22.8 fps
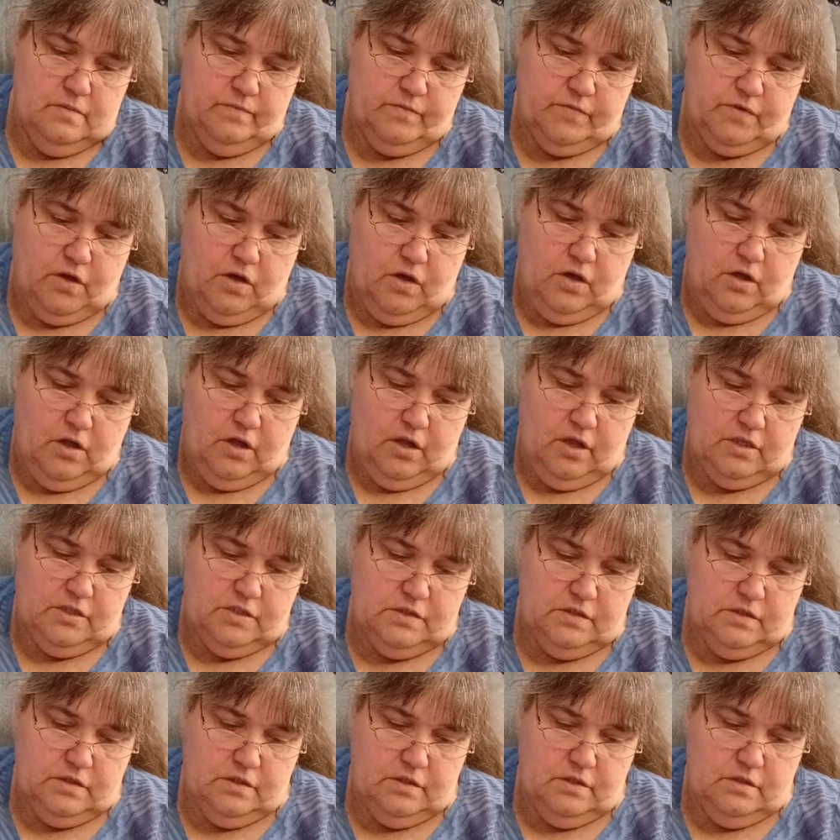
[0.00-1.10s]
called
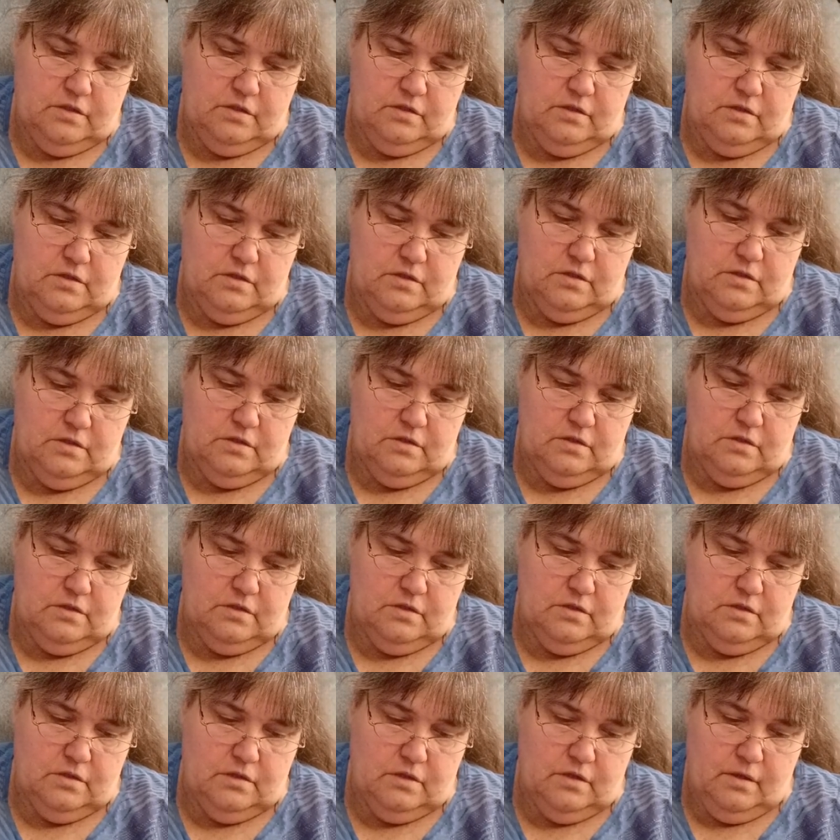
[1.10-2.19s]

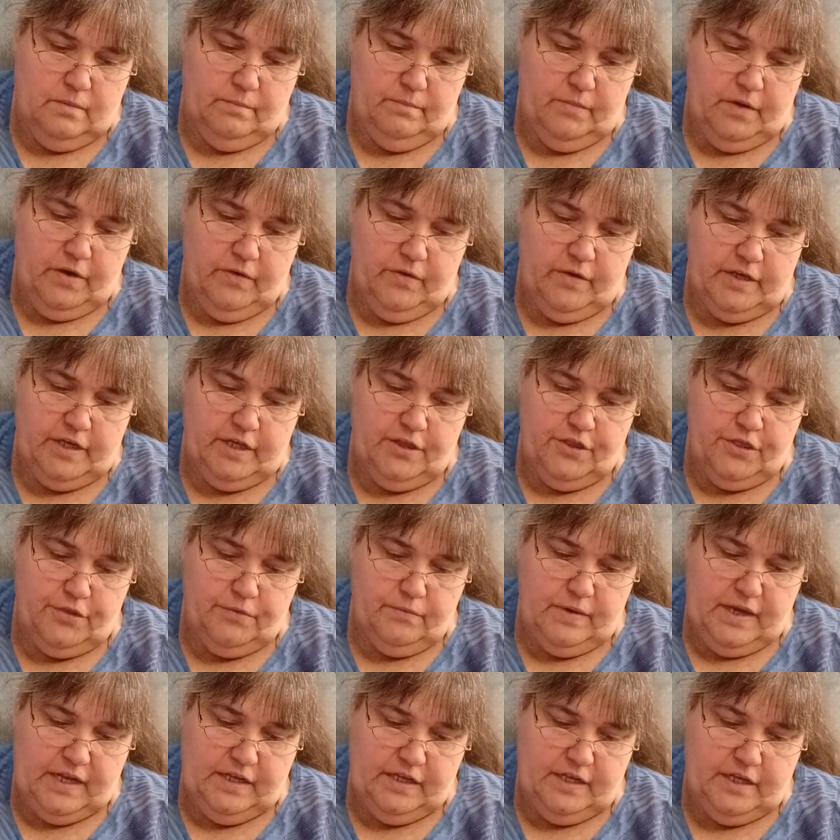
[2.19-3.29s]
American
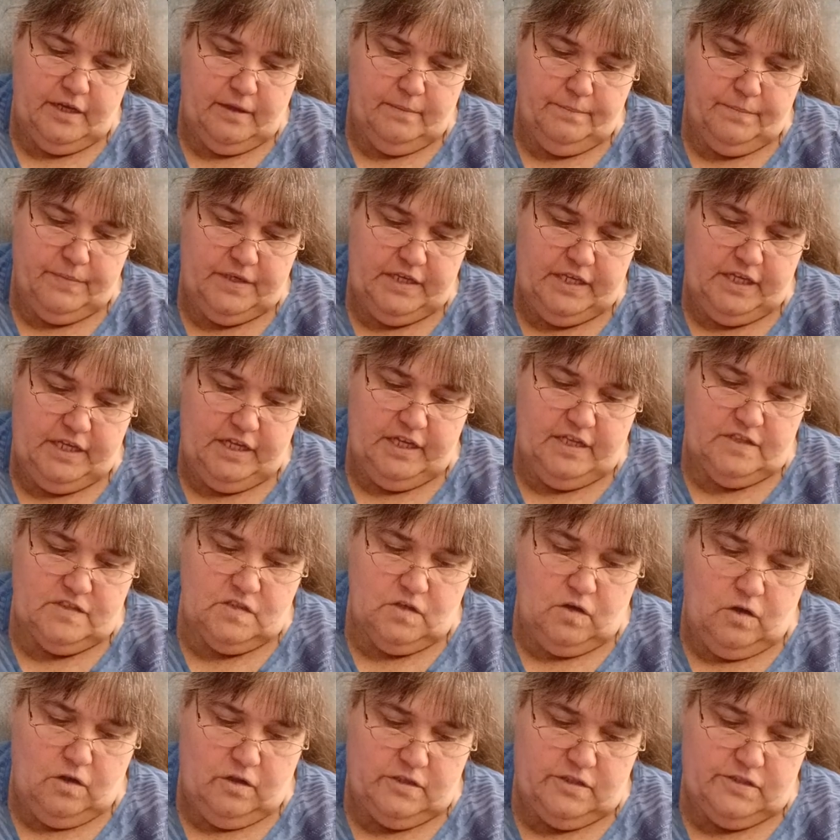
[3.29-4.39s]
Thread Company. It's
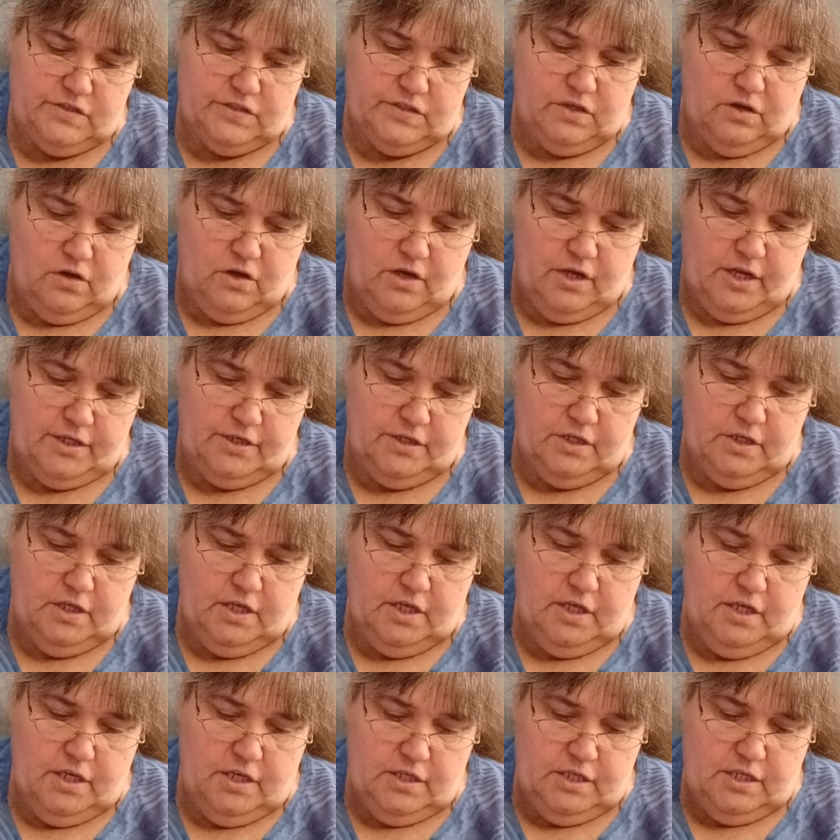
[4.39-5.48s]
called Dawn
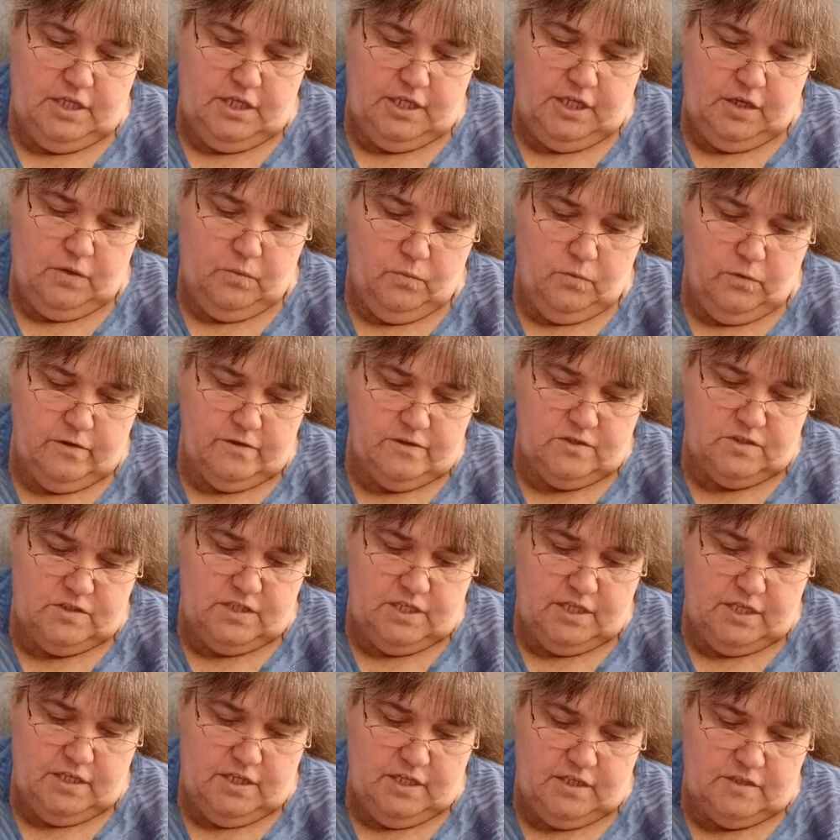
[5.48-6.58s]
Knitting
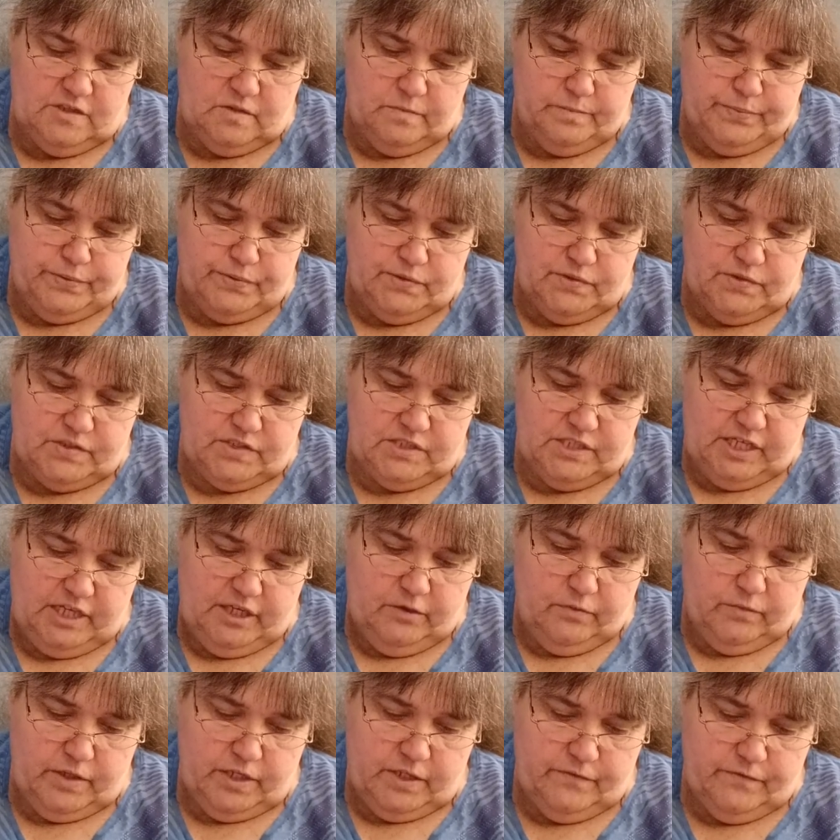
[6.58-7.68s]
Worsted. It's a pull
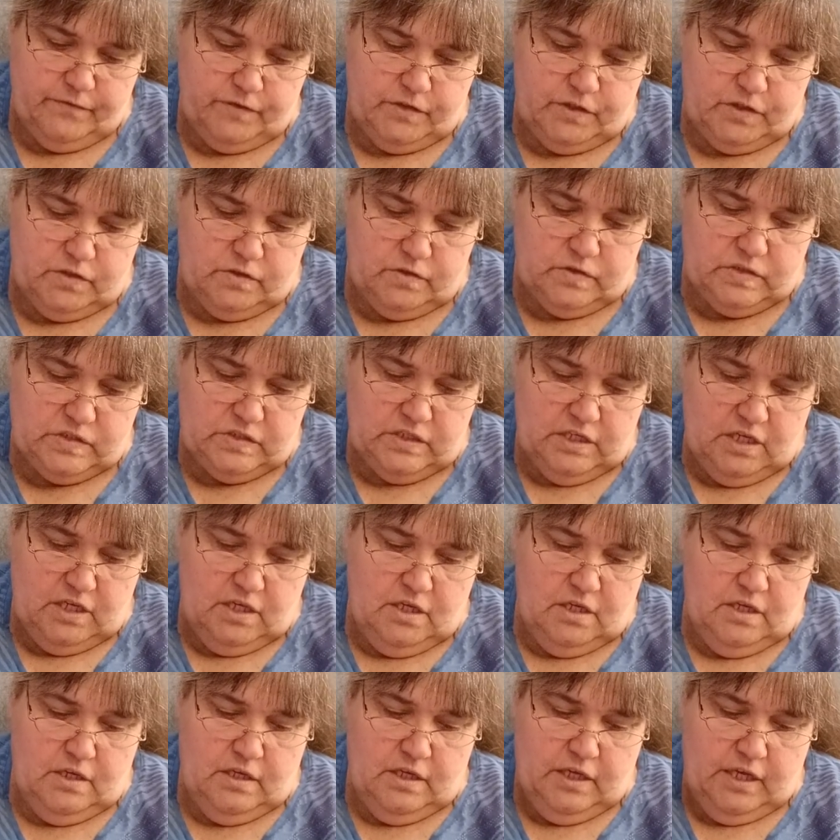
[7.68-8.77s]
skein ready for use,
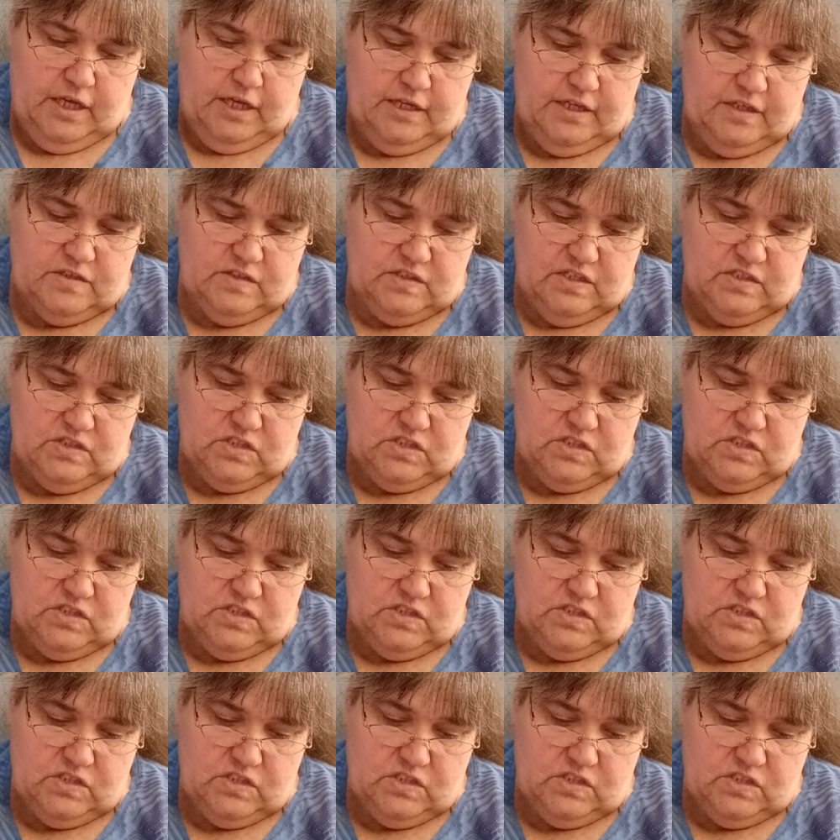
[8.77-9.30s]
and it says